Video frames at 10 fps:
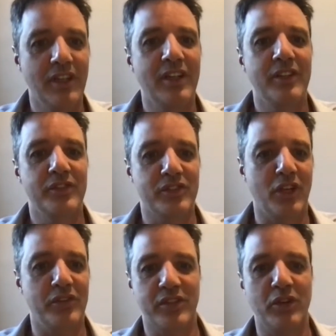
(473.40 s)
So
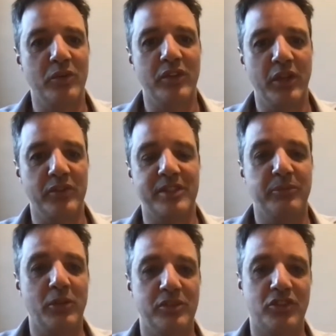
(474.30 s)
you know,
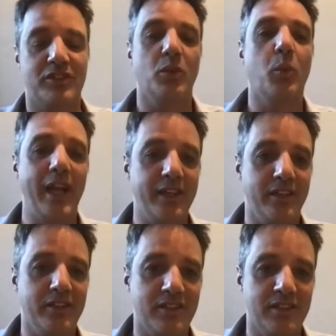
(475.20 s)
sometimes it's just
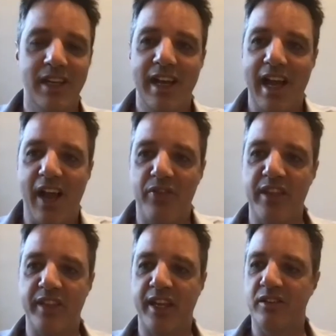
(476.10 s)
awareness. And
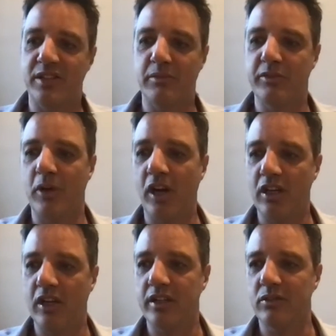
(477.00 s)
then some of them
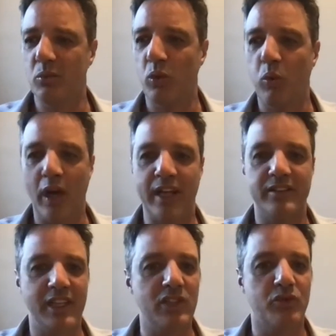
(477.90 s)
highlight, well, why aren't
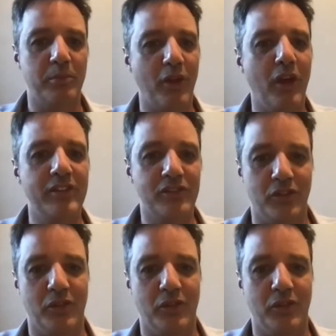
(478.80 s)
these replied to?